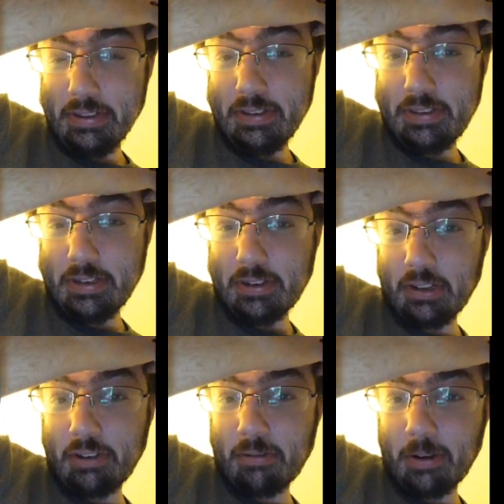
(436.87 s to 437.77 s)
since
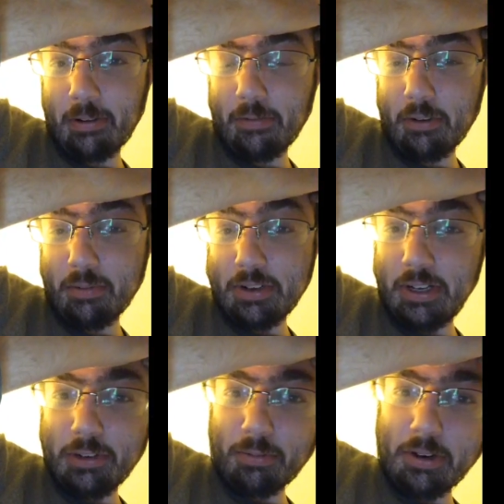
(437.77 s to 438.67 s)
electronic voting
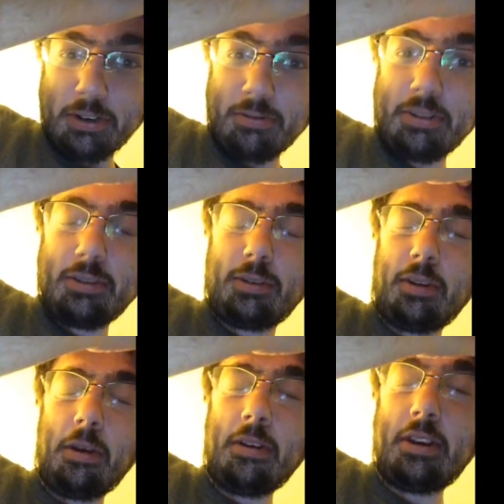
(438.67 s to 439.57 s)
machines were introduced,
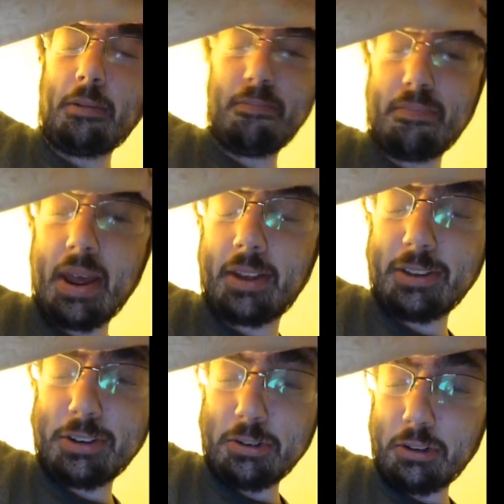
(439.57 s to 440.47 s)
back at the
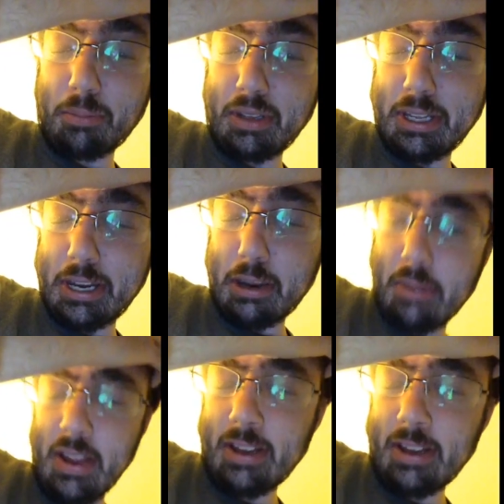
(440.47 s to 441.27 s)
turn of the millennium.